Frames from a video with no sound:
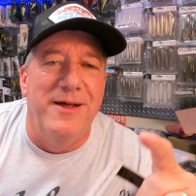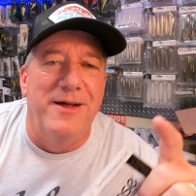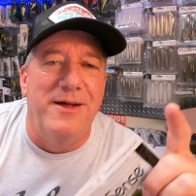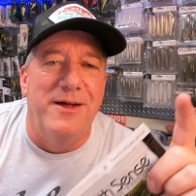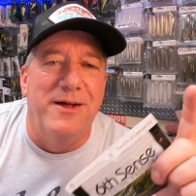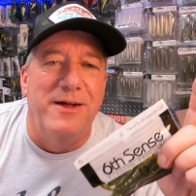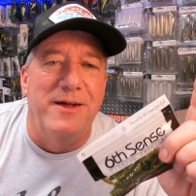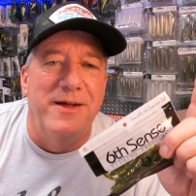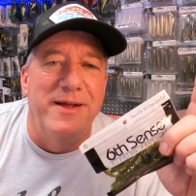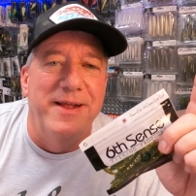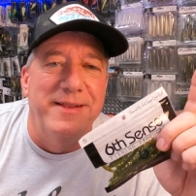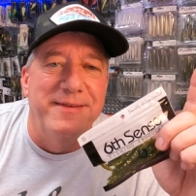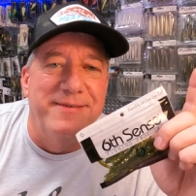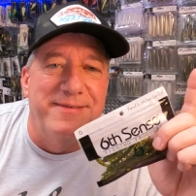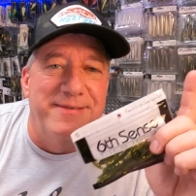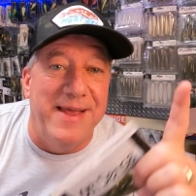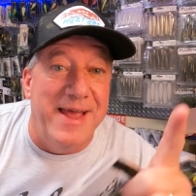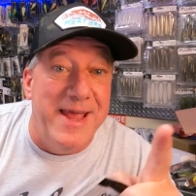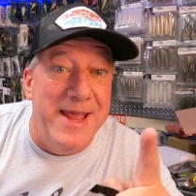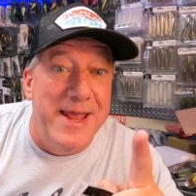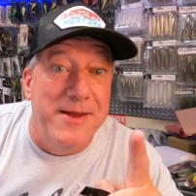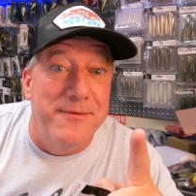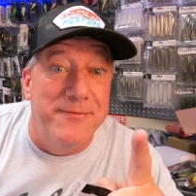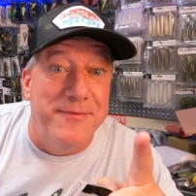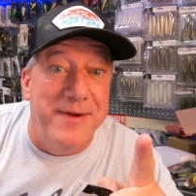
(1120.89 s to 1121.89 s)
And
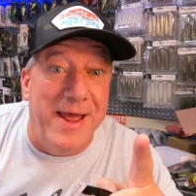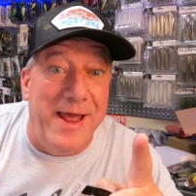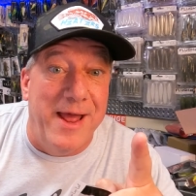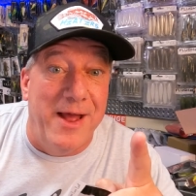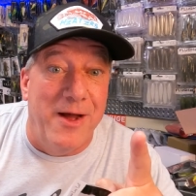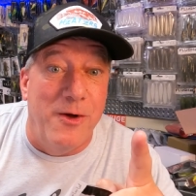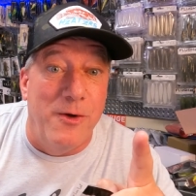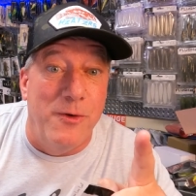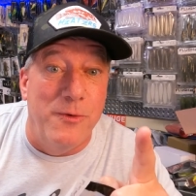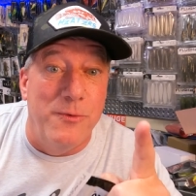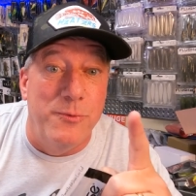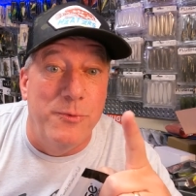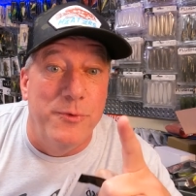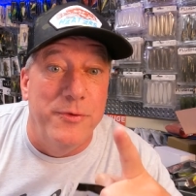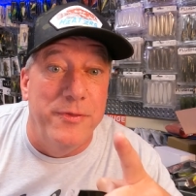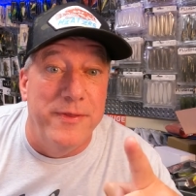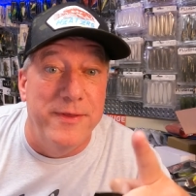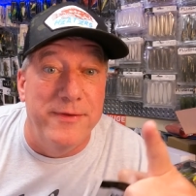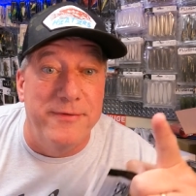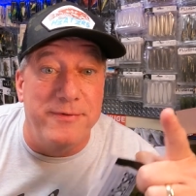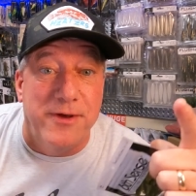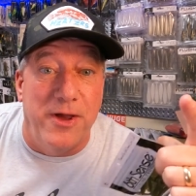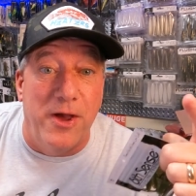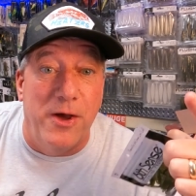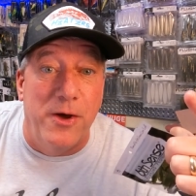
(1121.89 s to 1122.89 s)
save now with
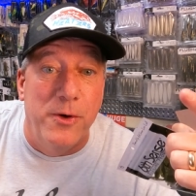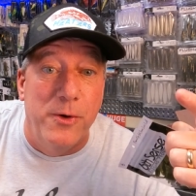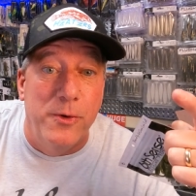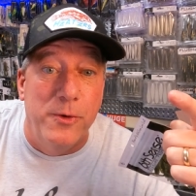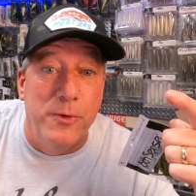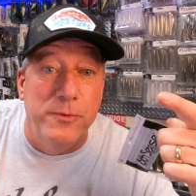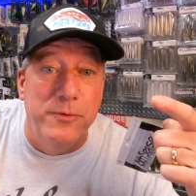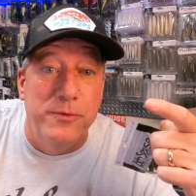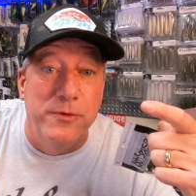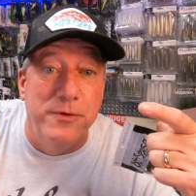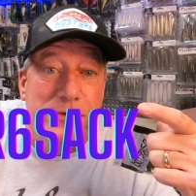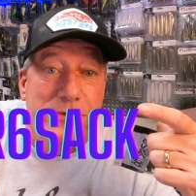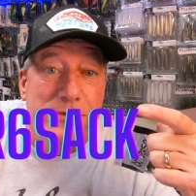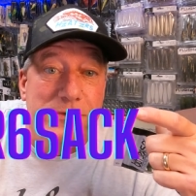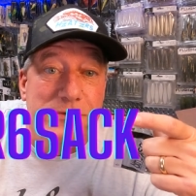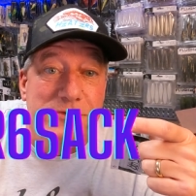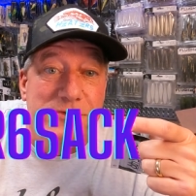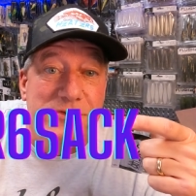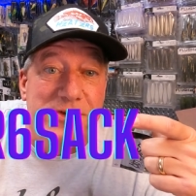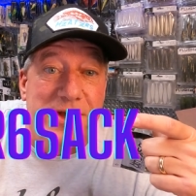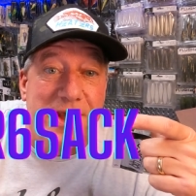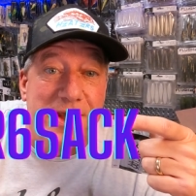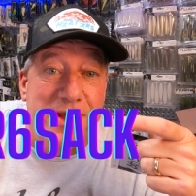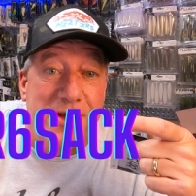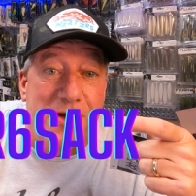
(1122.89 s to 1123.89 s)
this code,
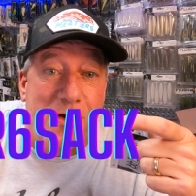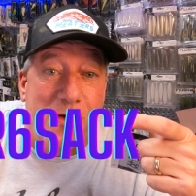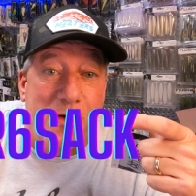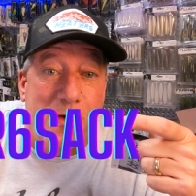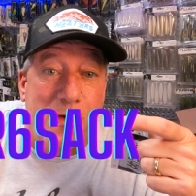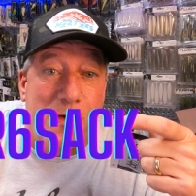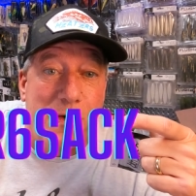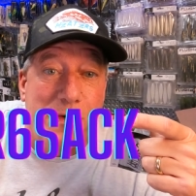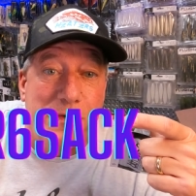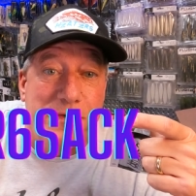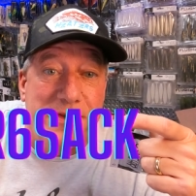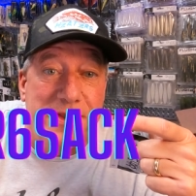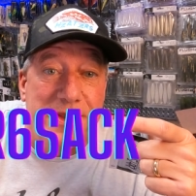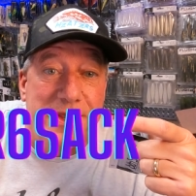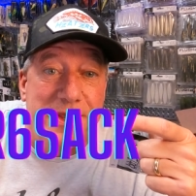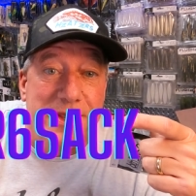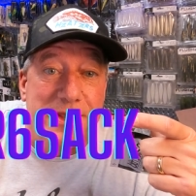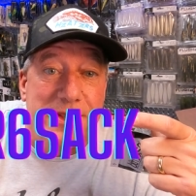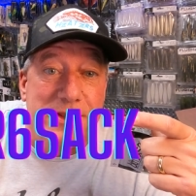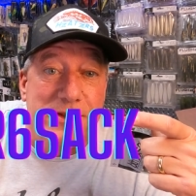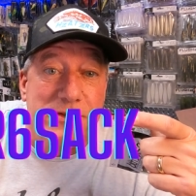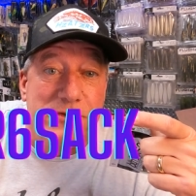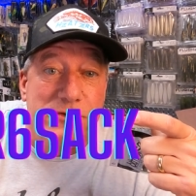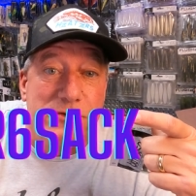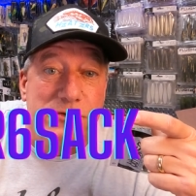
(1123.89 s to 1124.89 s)

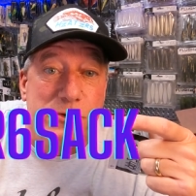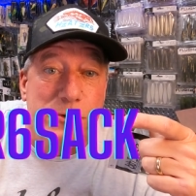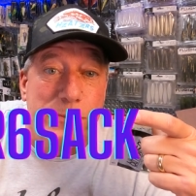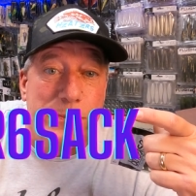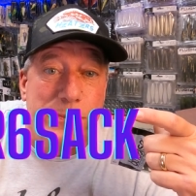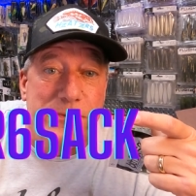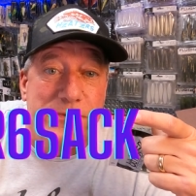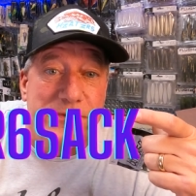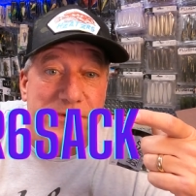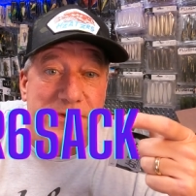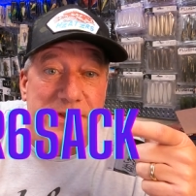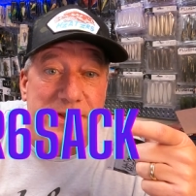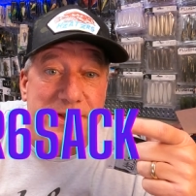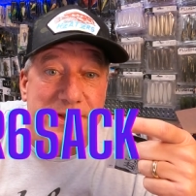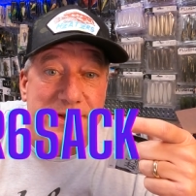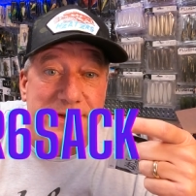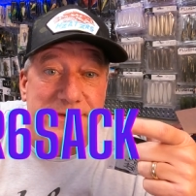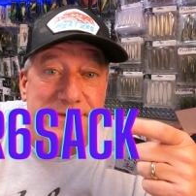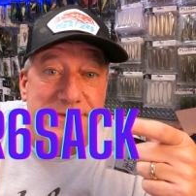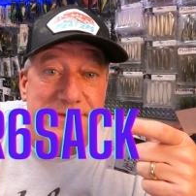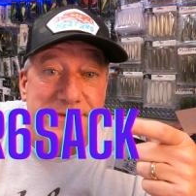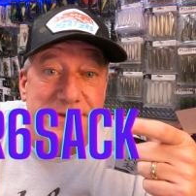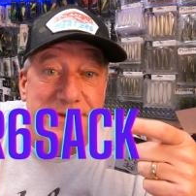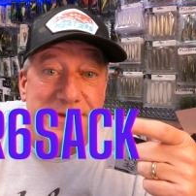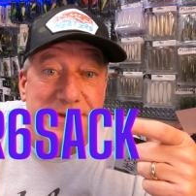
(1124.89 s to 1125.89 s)
JR10
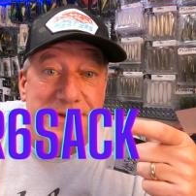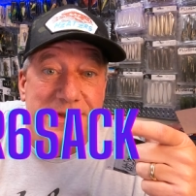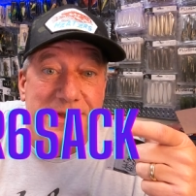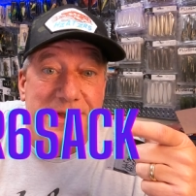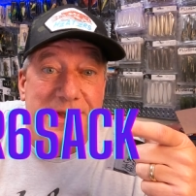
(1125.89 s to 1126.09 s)
Super6.